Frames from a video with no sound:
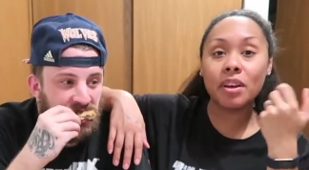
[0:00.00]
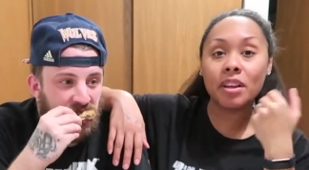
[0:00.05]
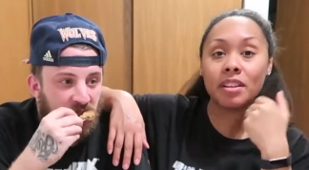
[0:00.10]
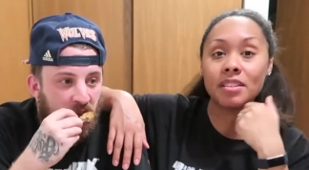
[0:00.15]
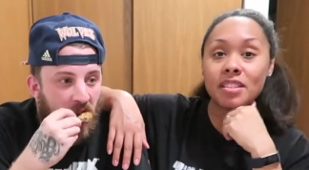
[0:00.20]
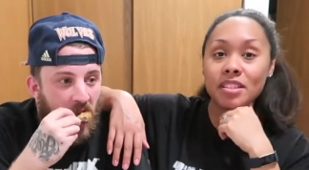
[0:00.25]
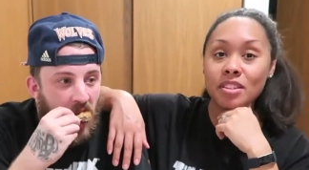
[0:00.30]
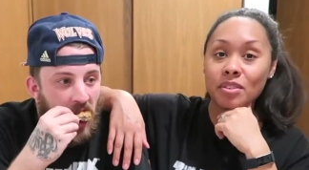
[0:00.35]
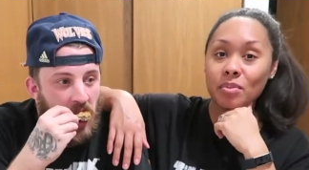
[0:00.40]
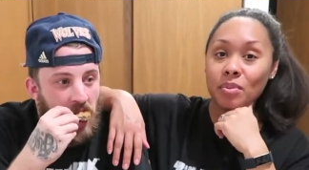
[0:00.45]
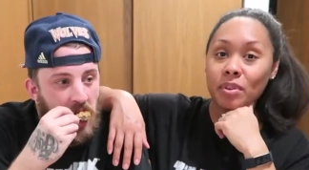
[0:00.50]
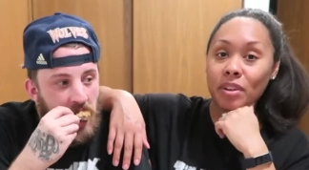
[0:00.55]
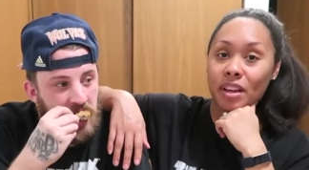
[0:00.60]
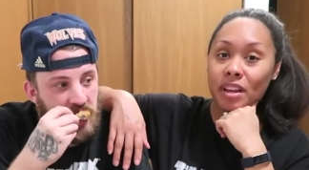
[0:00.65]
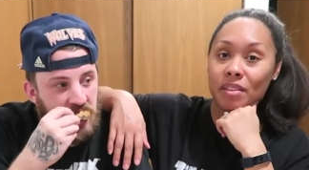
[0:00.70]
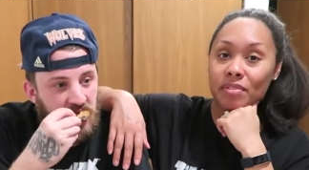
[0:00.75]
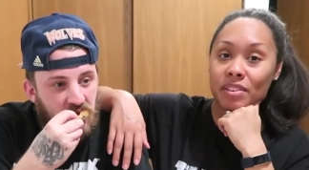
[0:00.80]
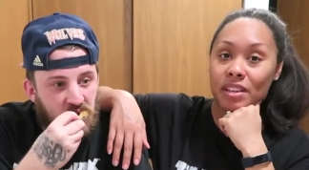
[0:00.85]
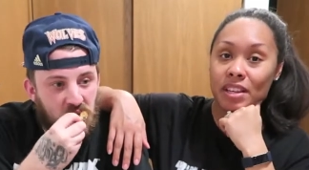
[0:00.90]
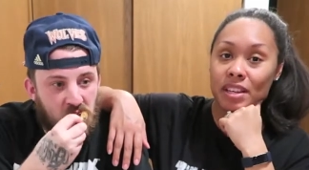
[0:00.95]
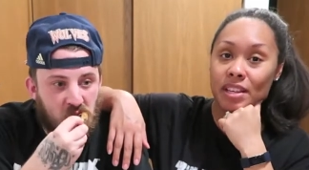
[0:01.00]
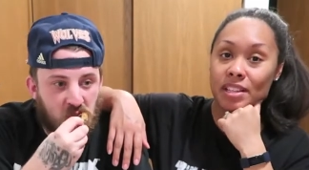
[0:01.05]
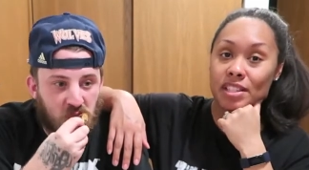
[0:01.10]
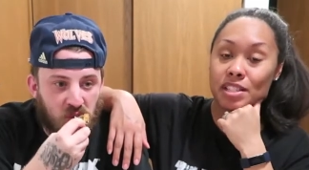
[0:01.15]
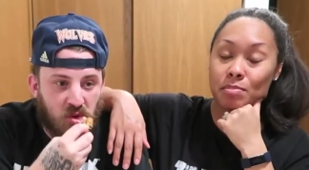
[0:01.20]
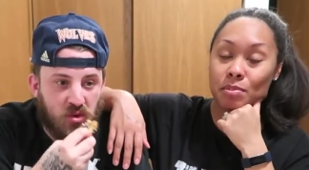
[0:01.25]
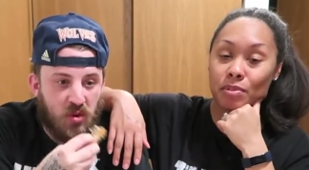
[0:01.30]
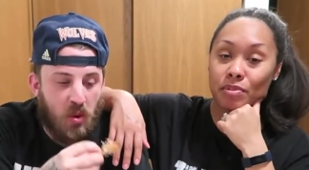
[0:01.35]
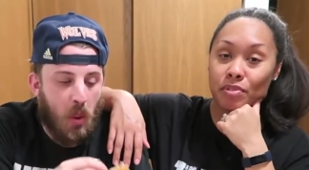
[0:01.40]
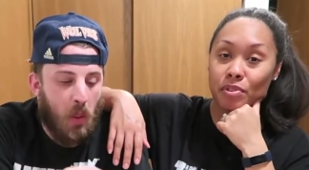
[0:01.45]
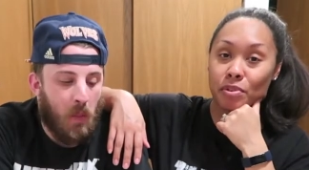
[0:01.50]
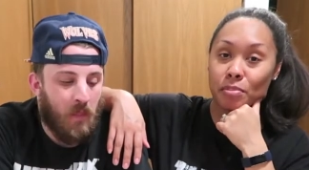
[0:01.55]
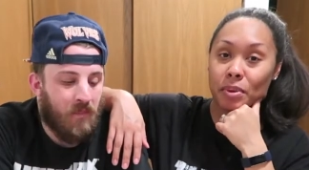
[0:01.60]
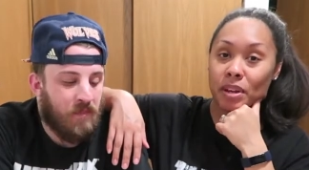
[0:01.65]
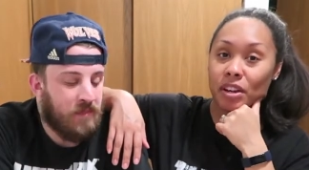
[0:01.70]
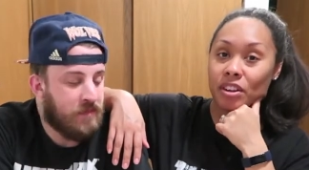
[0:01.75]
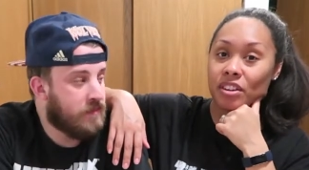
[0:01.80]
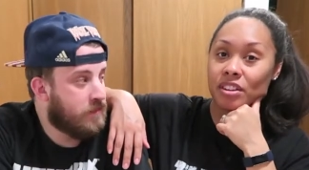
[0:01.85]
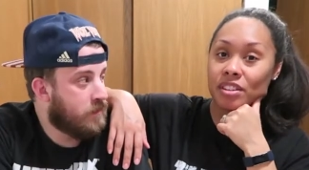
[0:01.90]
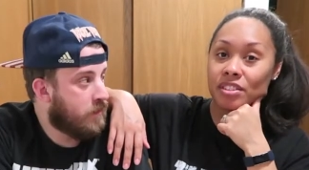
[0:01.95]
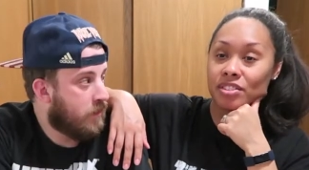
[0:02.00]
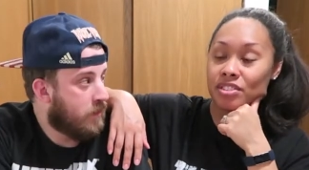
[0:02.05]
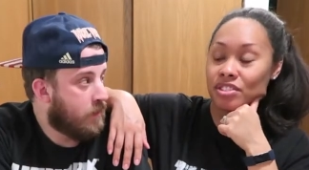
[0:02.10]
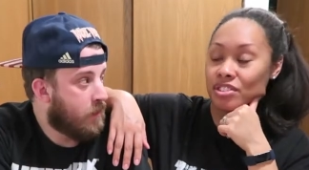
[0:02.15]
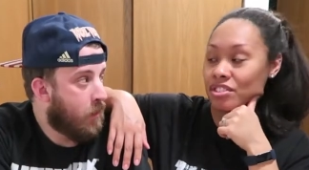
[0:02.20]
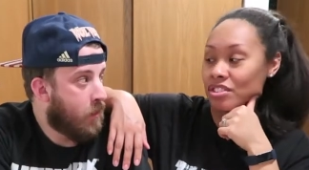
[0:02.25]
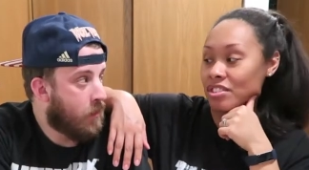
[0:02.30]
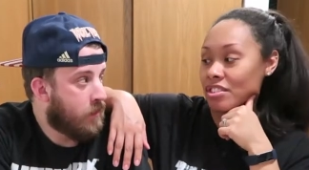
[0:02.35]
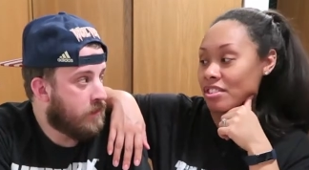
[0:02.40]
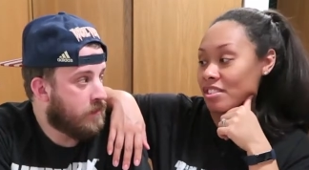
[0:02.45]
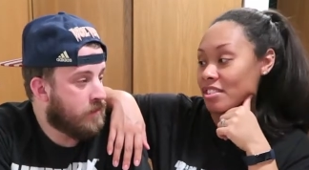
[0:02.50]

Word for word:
Speaker 1: I didn't want to have kids before marriage.